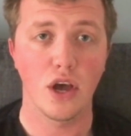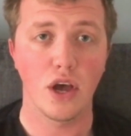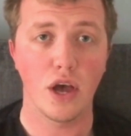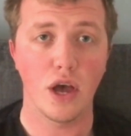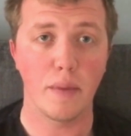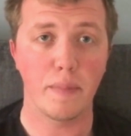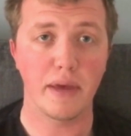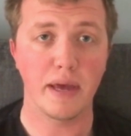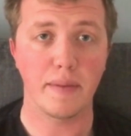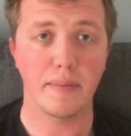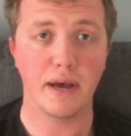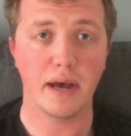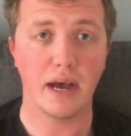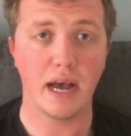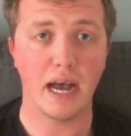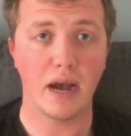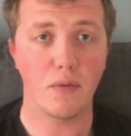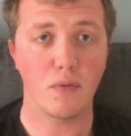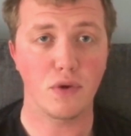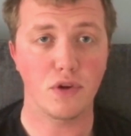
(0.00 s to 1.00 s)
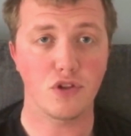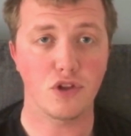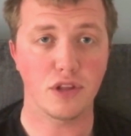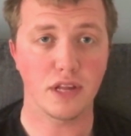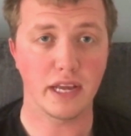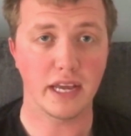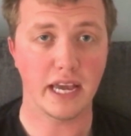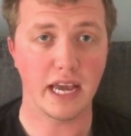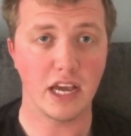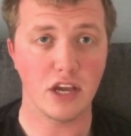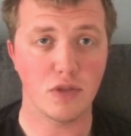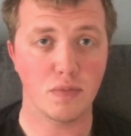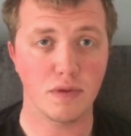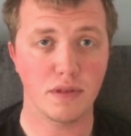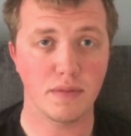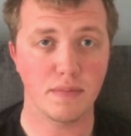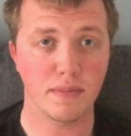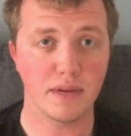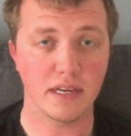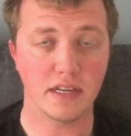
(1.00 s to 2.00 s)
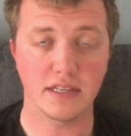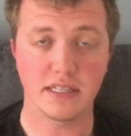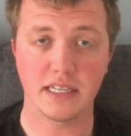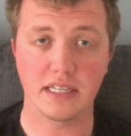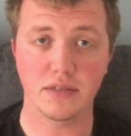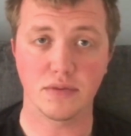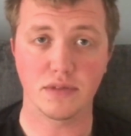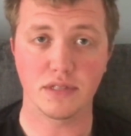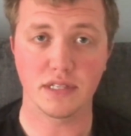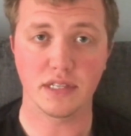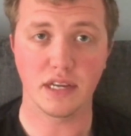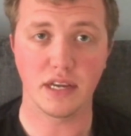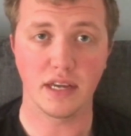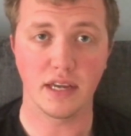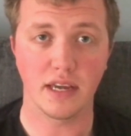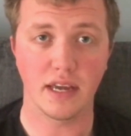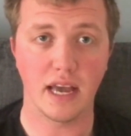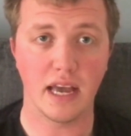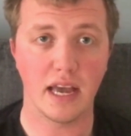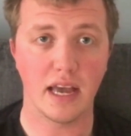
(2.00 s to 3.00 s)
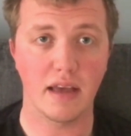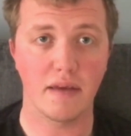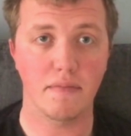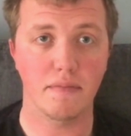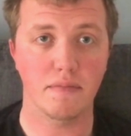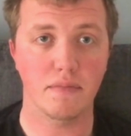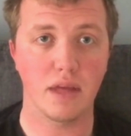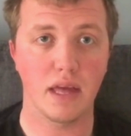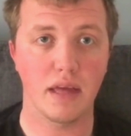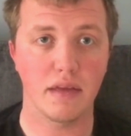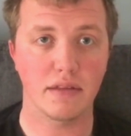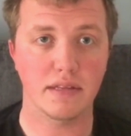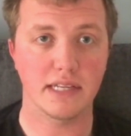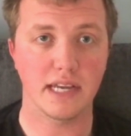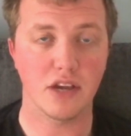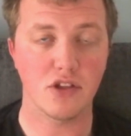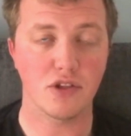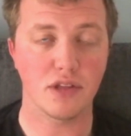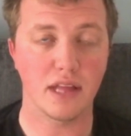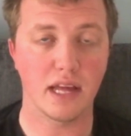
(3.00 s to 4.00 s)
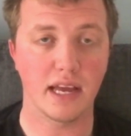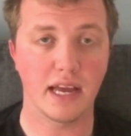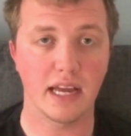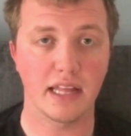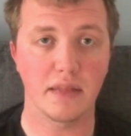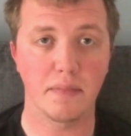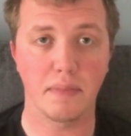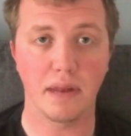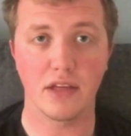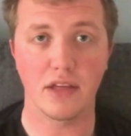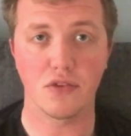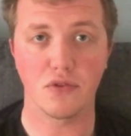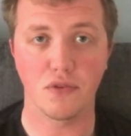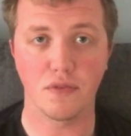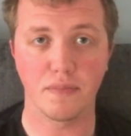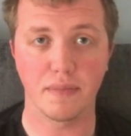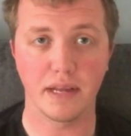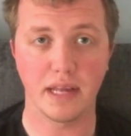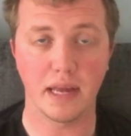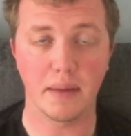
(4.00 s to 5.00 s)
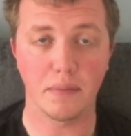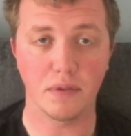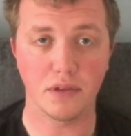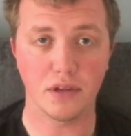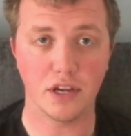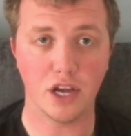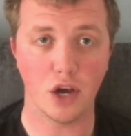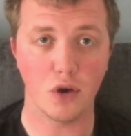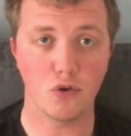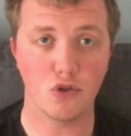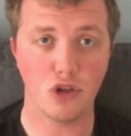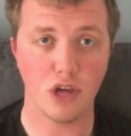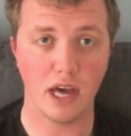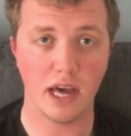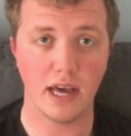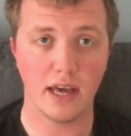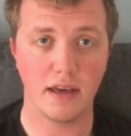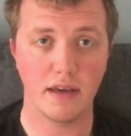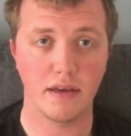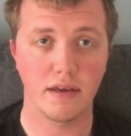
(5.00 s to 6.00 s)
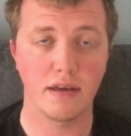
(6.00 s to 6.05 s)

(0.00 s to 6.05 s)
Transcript: A bit about outreach and engagement, because this was the session I had the pleasure of being able to co-chair,